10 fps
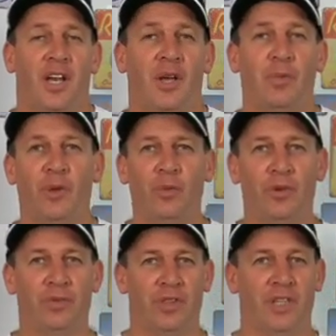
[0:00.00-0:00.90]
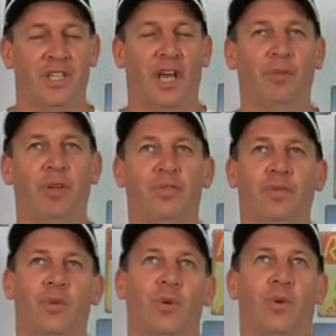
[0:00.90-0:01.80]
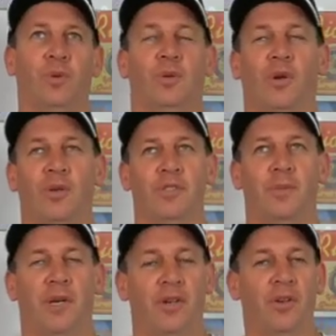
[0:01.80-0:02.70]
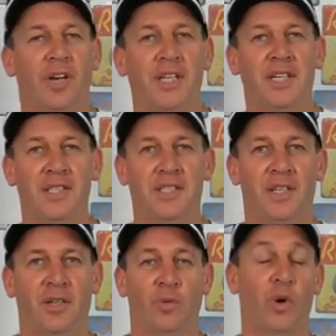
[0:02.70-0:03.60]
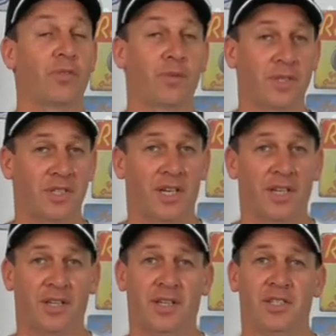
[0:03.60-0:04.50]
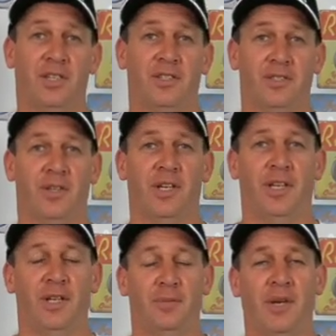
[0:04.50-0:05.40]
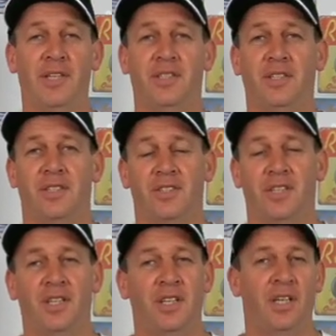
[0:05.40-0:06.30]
I've been with the company for close to about 9 years now, right from the start. Actually, it's amazing to see.